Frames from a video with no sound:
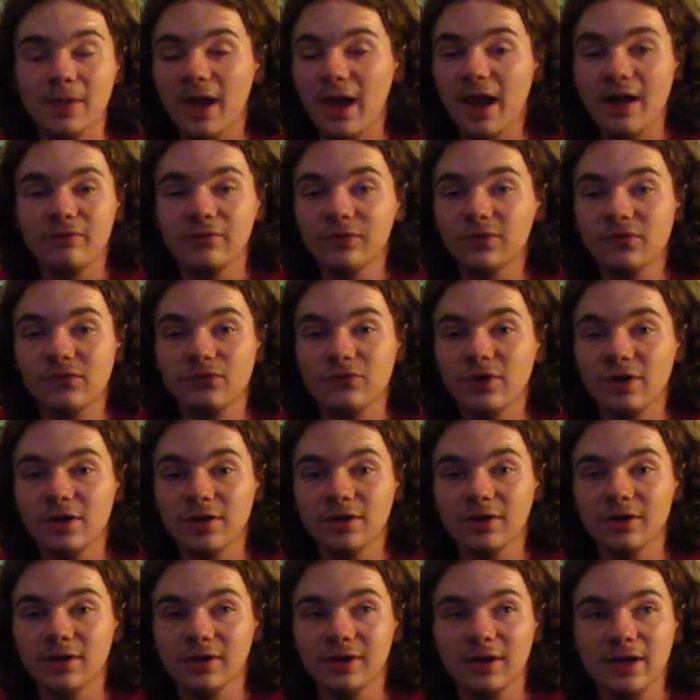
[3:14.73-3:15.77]
having
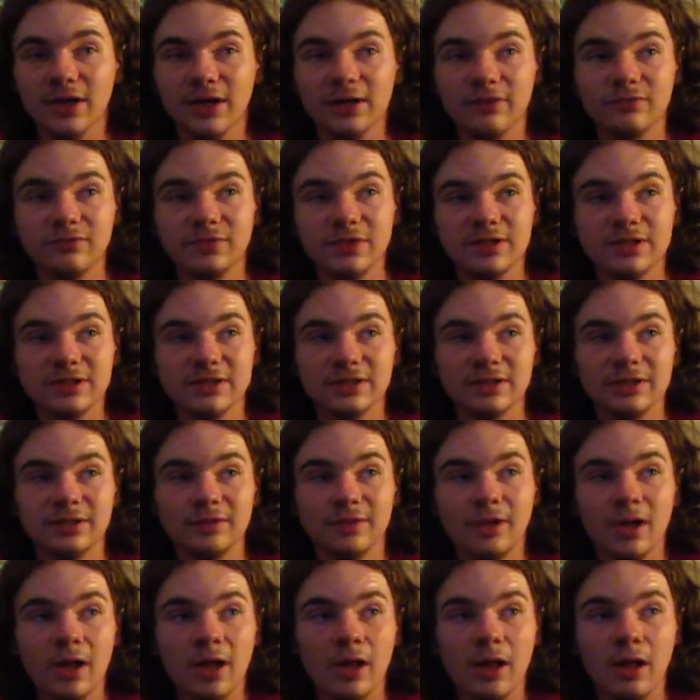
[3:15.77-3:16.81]
fun on a canvas and